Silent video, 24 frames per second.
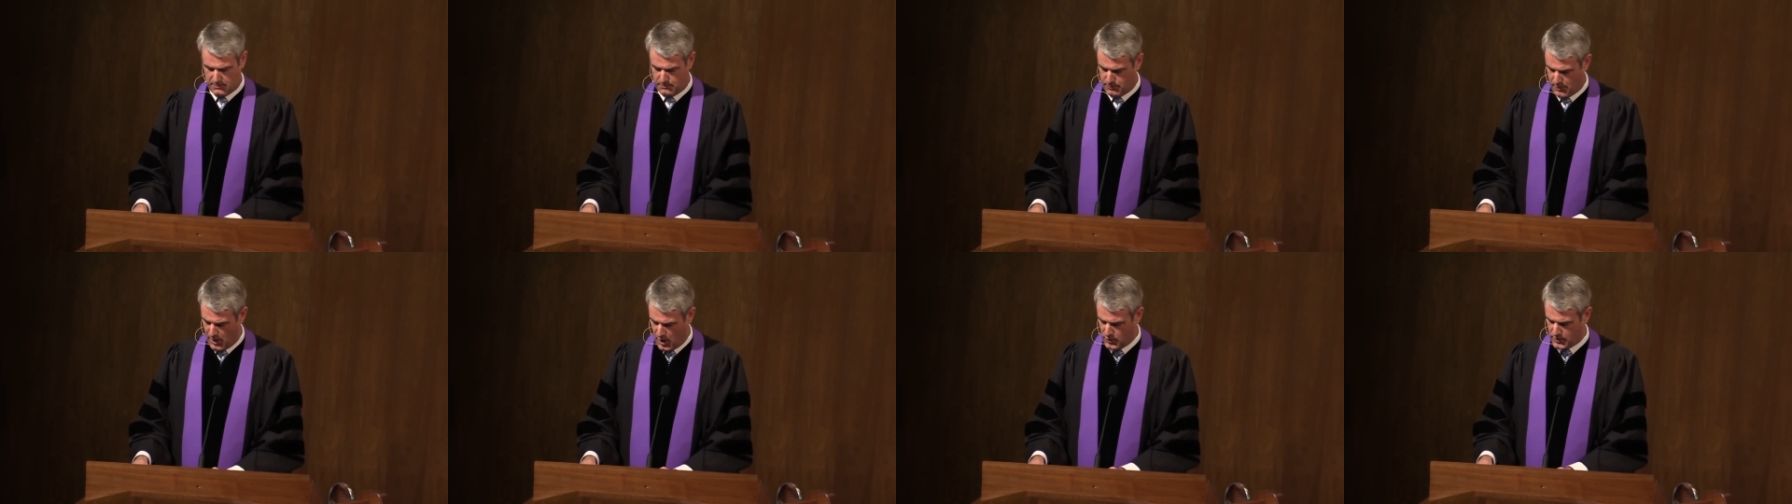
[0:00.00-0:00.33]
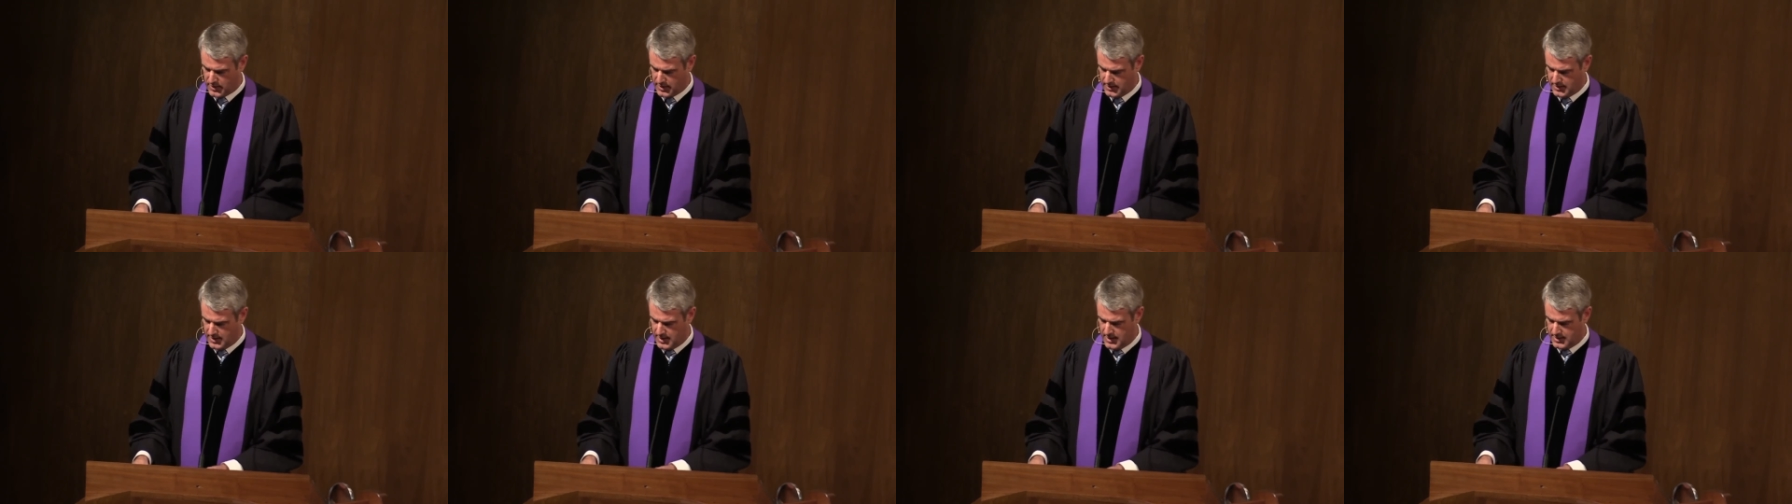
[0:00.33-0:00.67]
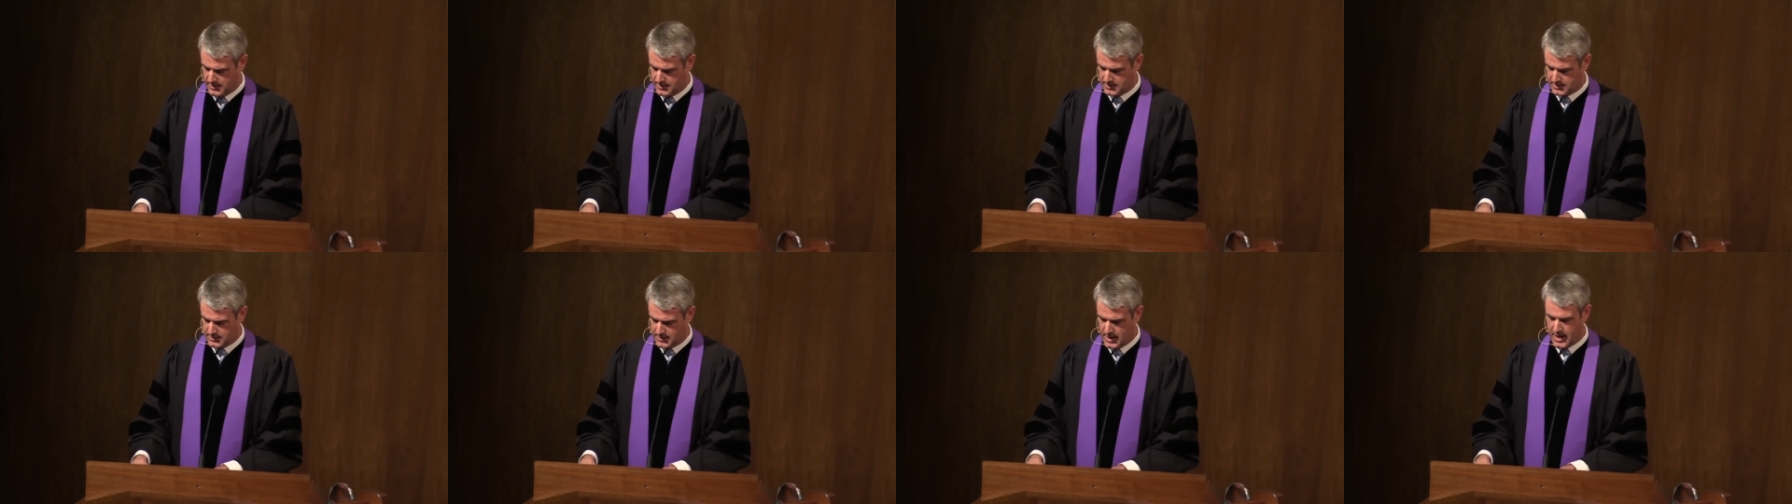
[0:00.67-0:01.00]

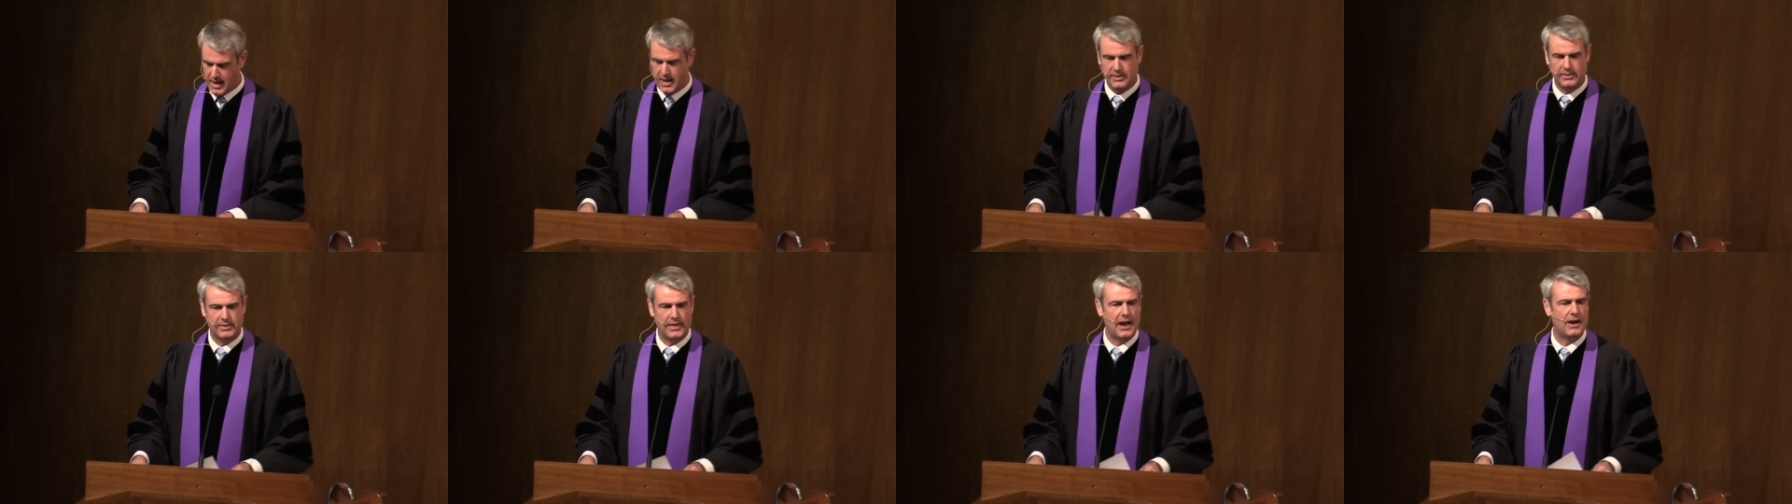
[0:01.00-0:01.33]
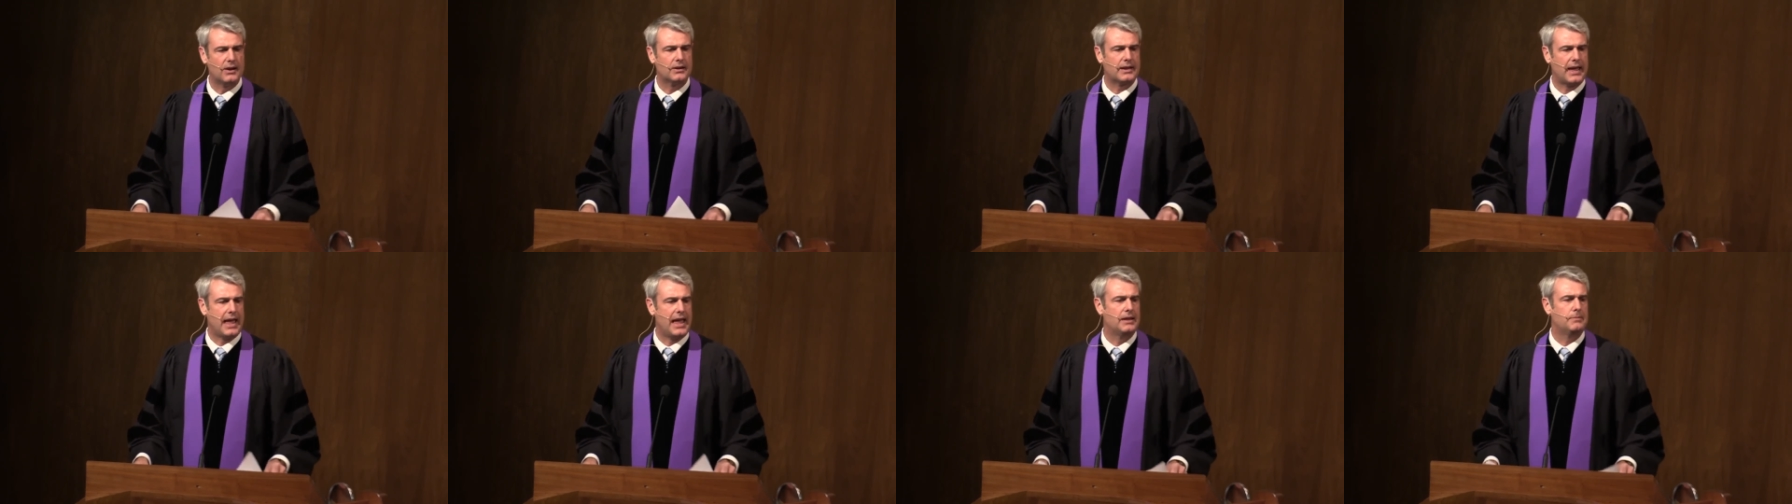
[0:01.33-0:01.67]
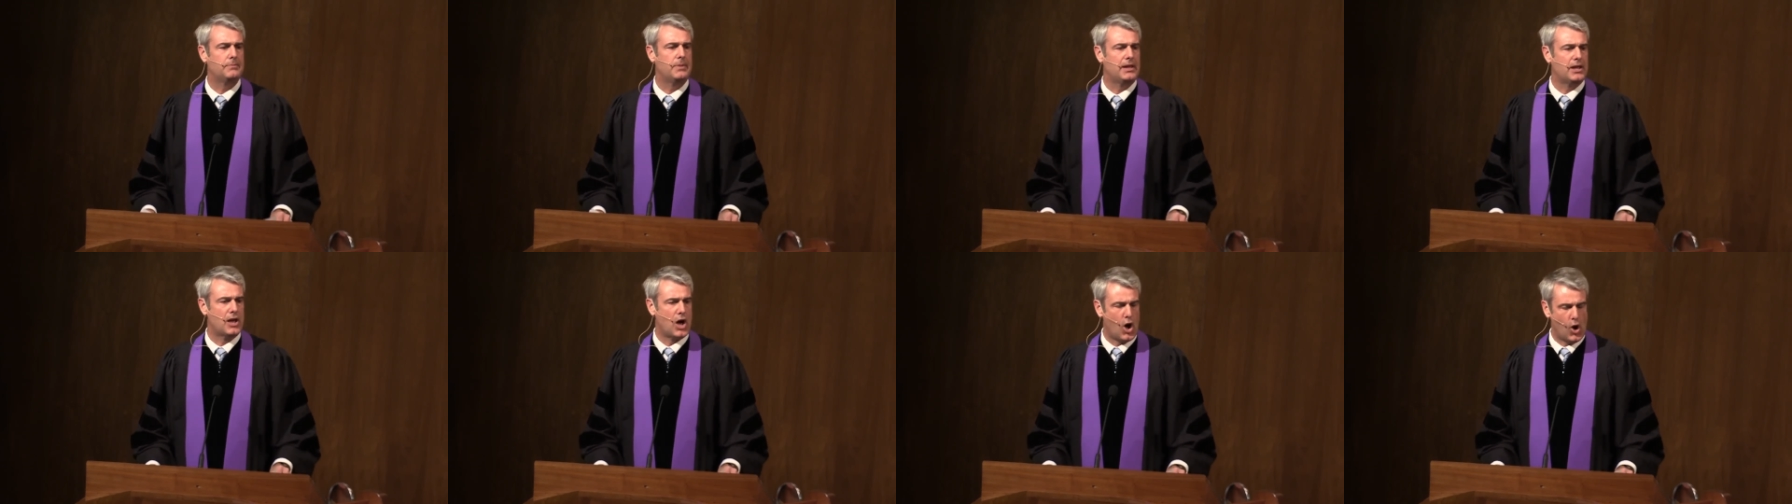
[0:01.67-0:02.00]
brokenness, there can
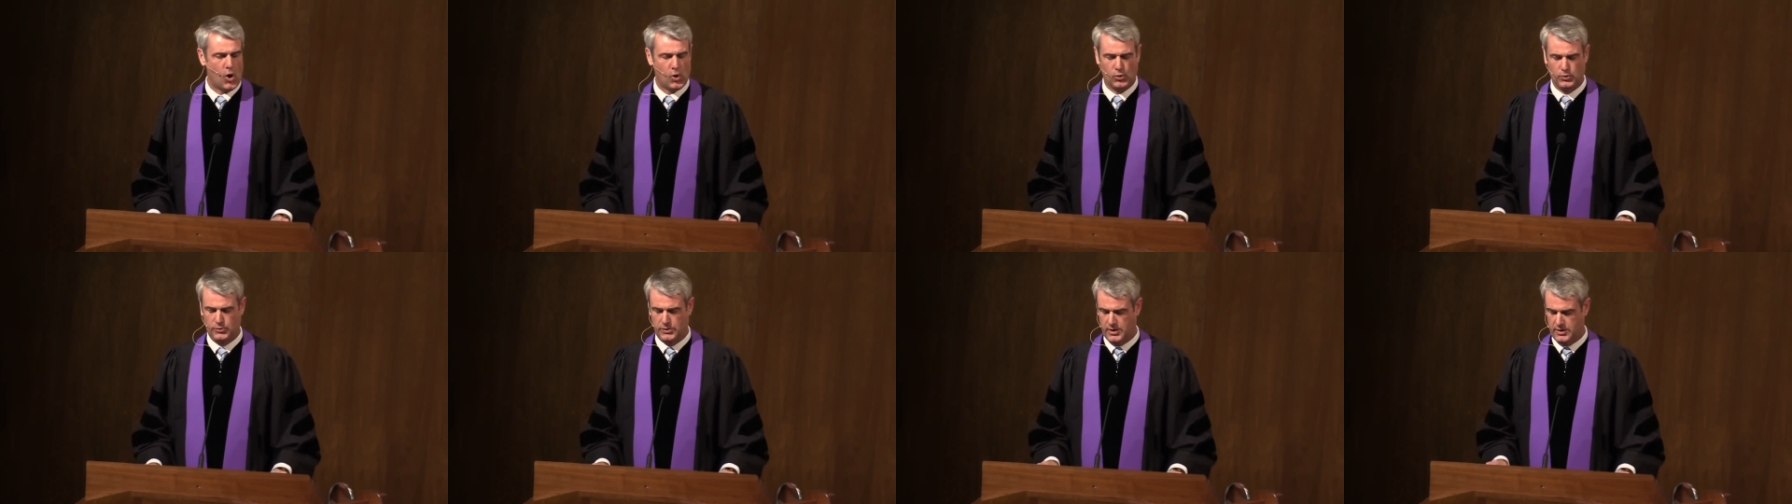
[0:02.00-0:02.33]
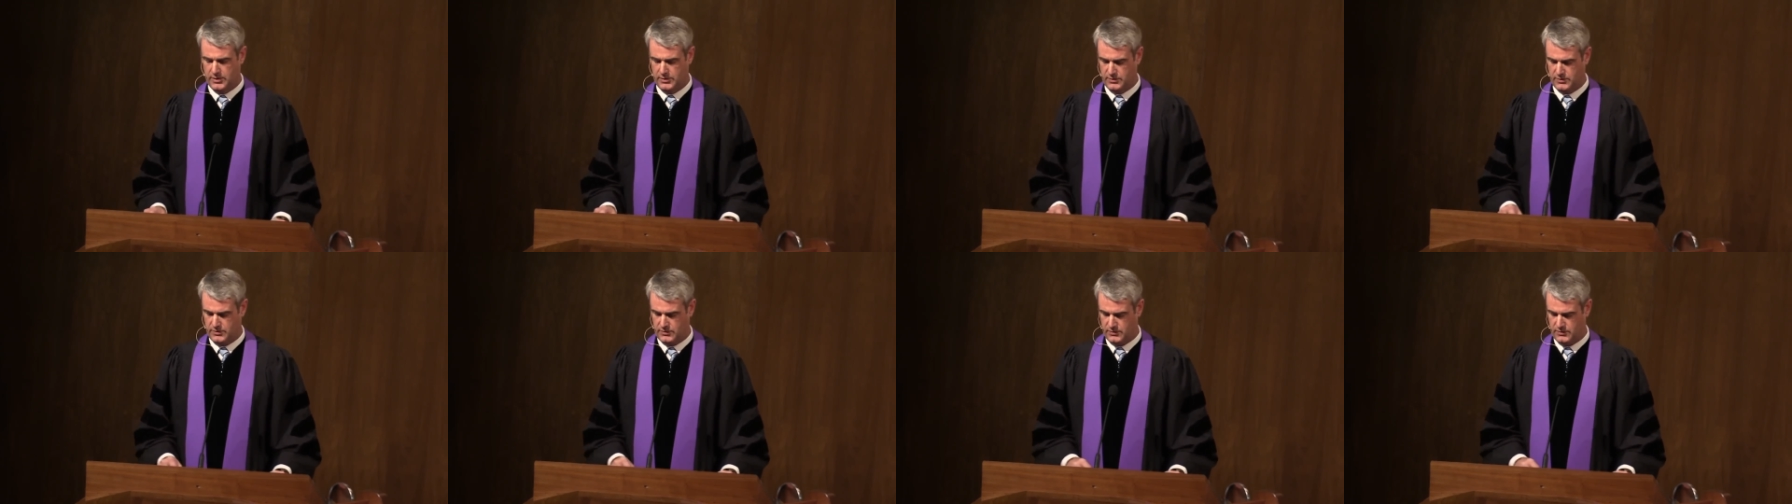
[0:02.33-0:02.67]
be wholeness.